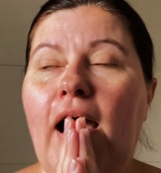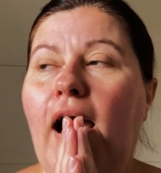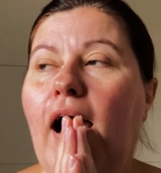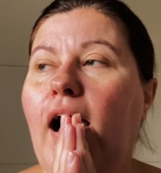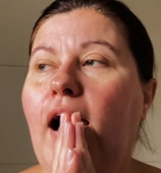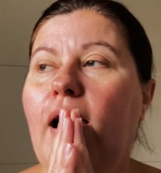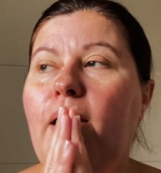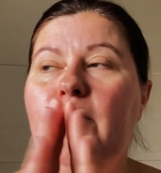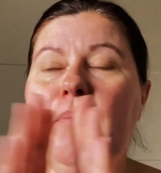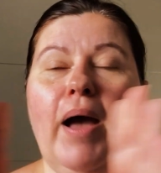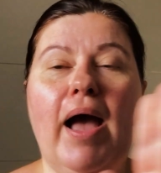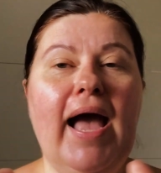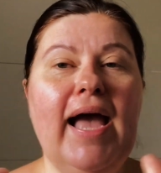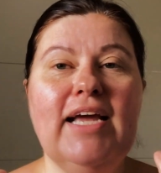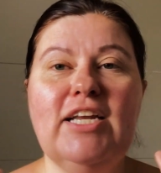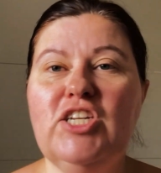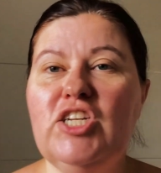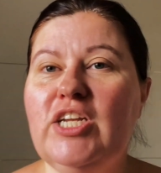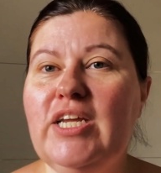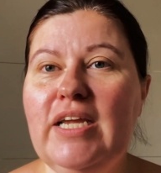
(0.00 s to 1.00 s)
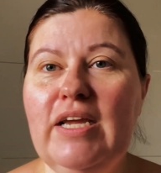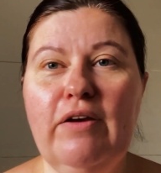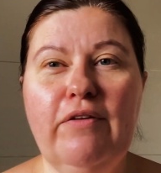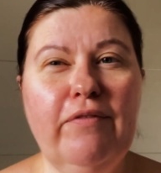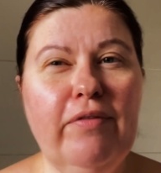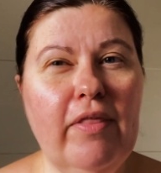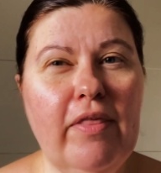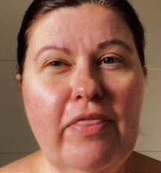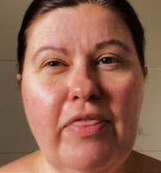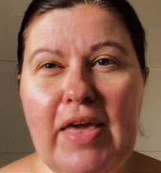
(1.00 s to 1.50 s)

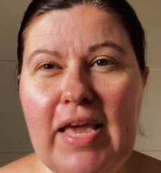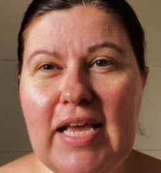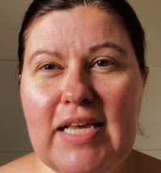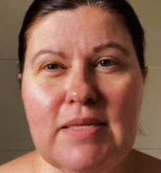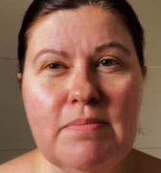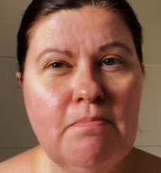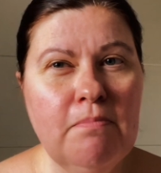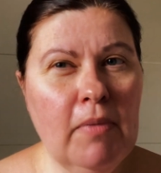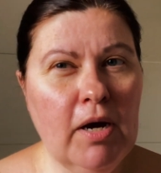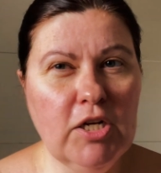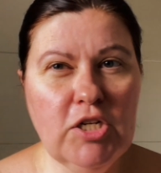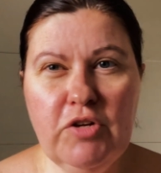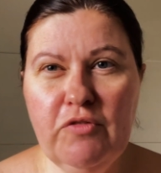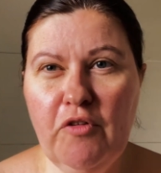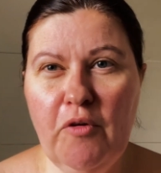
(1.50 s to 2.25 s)
Actually think it's much of